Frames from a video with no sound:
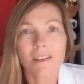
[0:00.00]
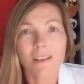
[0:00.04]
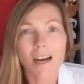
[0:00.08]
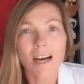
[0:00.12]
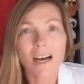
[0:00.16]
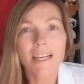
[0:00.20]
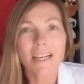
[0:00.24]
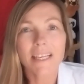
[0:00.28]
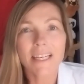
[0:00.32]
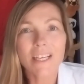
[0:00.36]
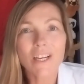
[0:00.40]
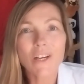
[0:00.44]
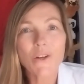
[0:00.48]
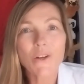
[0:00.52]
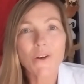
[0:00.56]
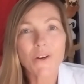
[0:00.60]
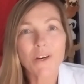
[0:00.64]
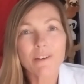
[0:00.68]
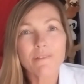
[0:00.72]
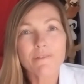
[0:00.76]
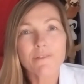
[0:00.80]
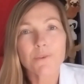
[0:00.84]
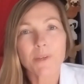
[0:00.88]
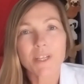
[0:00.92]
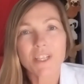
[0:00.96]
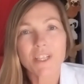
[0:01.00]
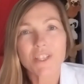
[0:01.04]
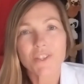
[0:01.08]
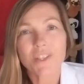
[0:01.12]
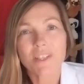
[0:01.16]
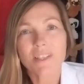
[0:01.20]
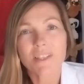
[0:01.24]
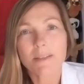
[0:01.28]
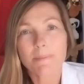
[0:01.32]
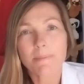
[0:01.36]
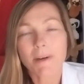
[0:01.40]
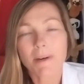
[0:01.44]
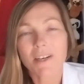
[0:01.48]
I get a lot of
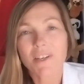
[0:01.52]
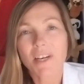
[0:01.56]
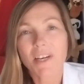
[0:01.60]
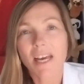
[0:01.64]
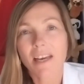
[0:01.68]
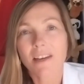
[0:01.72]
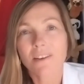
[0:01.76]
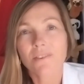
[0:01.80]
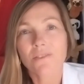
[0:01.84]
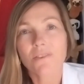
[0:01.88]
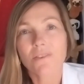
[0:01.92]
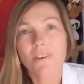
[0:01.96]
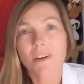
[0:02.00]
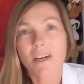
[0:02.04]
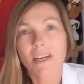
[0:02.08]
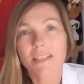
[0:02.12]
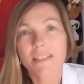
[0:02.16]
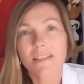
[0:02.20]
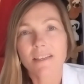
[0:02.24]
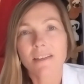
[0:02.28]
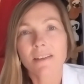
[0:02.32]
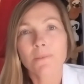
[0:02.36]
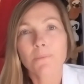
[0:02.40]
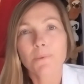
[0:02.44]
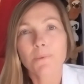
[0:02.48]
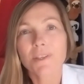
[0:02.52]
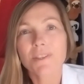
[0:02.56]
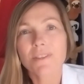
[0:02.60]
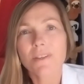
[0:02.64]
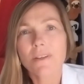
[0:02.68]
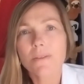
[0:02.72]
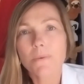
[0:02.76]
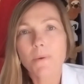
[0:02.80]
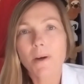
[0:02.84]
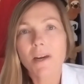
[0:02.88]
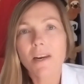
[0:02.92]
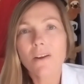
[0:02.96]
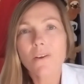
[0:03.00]
questions about handwriting, which
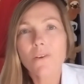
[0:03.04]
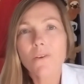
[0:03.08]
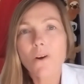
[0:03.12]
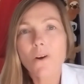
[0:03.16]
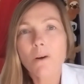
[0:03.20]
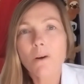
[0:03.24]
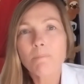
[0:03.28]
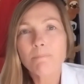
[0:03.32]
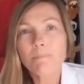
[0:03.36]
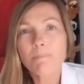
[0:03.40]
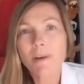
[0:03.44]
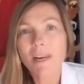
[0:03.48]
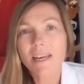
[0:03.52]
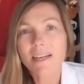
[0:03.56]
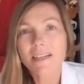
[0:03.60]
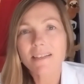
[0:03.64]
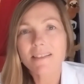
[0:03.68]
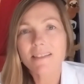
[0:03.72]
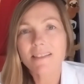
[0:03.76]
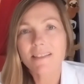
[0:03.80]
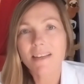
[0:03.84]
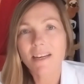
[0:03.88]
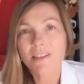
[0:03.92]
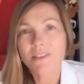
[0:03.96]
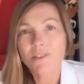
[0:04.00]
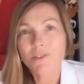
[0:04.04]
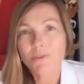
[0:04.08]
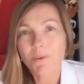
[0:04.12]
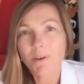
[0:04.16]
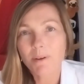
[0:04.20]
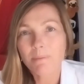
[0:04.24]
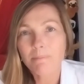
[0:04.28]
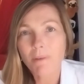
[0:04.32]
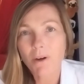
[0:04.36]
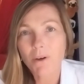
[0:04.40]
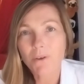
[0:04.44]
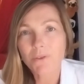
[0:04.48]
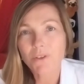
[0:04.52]
is quite a complex sensory
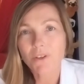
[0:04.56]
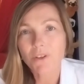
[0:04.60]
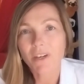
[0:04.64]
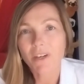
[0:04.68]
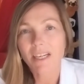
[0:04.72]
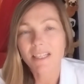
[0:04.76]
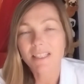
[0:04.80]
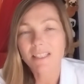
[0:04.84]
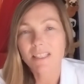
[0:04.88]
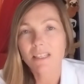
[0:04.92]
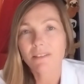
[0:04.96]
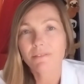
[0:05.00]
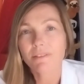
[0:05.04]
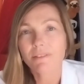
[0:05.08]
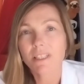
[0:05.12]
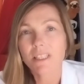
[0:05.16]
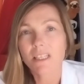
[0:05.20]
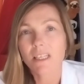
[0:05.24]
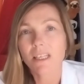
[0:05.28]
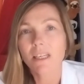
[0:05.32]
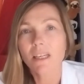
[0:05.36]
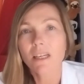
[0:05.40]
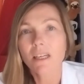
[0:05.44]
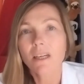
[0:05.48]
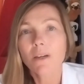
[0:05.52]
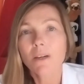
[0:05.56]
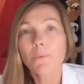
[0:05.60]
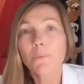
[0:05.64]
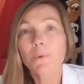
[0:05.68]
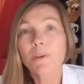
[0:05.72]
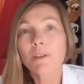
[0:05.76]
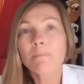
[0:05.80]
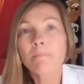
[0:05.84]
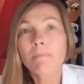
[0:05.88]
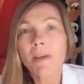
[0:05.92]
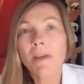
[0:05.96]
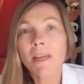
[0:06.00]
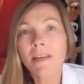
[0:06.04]
motor activity
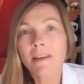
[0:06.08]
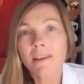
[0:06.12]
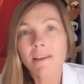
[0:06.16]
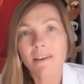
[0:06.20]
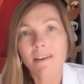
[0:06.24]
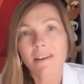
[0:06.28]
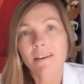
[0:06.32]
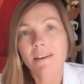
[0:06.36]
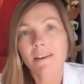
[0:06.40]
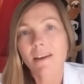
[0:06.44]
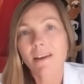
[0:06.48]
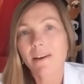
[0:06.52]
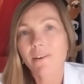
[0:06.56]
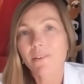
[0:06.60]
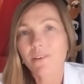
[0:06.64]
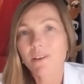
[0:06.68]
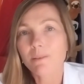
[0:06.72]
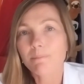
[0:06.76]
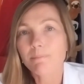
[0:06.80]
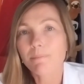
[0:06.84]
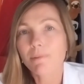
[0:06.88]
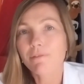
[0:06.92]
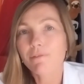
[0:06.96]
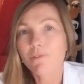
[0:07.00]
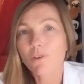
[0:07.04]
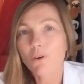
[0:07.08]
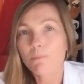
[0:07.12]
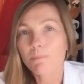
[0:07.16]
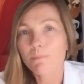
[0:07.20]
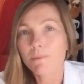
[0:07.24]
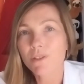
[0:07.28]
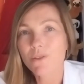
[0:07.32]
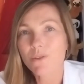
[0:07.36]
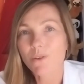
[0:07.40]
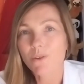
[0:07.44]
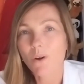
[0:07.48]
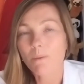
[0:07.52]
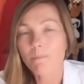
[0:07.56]
with many inherent
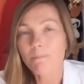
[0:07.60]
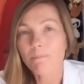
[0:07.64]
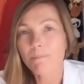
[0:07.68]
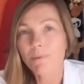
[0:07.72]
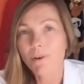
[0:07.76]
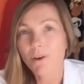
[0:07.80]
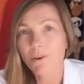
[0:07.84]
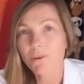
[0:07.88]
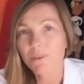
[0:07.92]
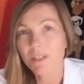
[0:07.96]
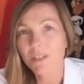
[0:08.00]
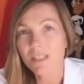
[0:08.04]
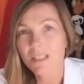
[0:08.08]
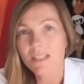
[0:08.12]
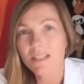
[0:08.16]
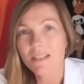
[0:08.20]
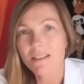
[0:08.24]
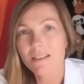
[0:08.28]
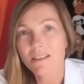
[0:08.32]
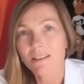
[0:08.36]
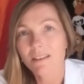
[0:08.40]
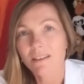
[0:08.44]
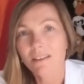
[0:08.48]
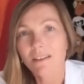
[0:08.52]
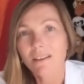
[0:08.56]
performance components.